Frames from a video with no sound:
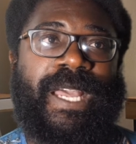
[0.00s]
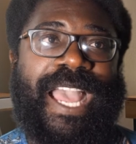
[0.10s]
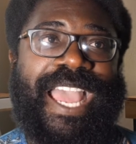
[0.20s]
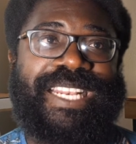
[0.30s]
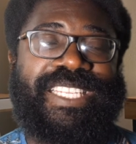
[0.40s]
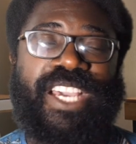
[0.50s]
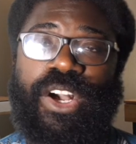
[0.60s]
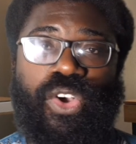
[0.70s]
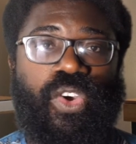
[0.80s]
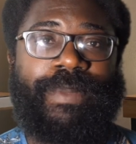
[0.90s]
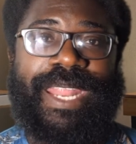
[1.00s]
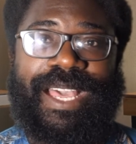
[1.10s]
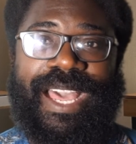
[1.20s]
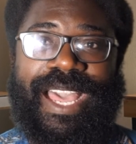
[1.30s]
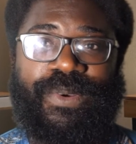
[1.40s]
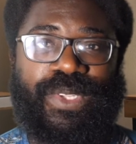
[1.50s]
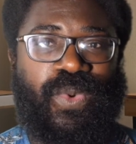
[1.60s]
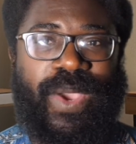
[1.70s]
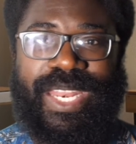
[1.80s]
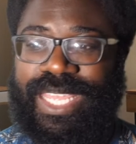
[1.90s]
And Thiago could be that guy. What,
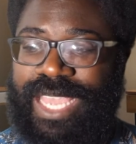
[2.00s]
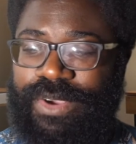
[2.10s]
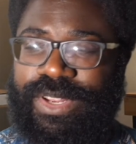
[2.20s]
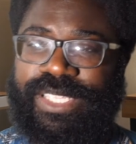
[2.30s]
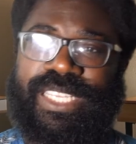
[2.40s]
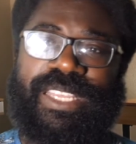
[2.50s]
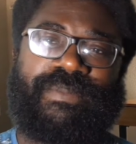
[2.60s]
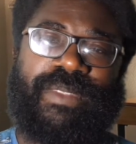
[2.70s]
20? How old is he?